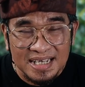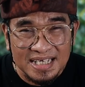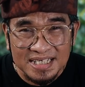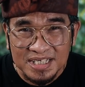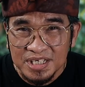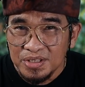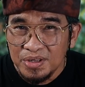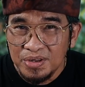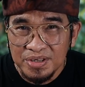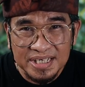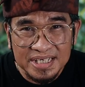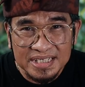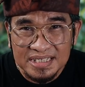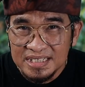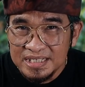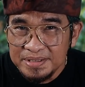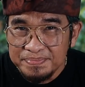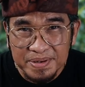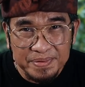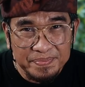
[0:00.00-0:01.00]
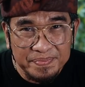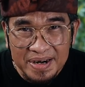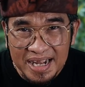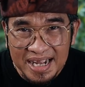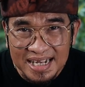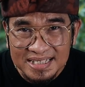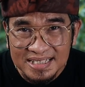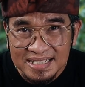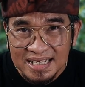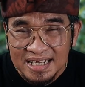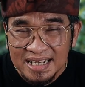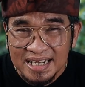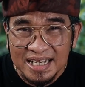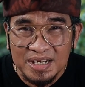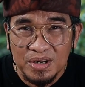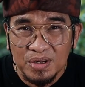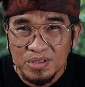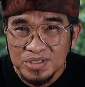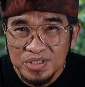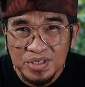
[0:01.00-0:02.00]
It's not only cheaper price
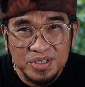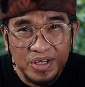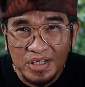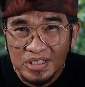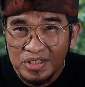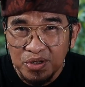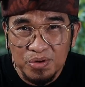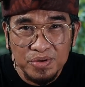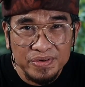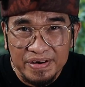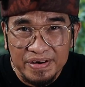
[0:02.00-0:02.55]
and also not so